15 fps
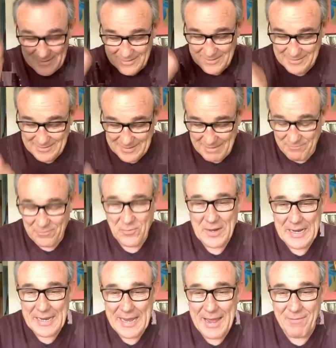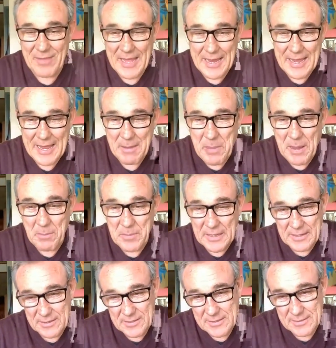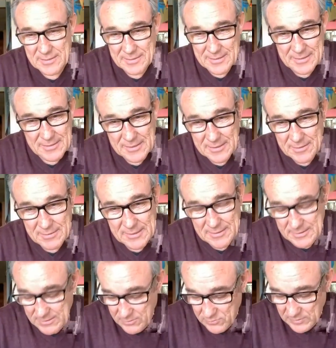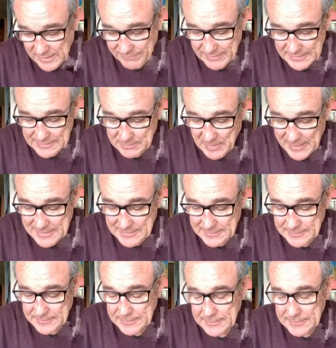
just freely have that air pumping into your living space.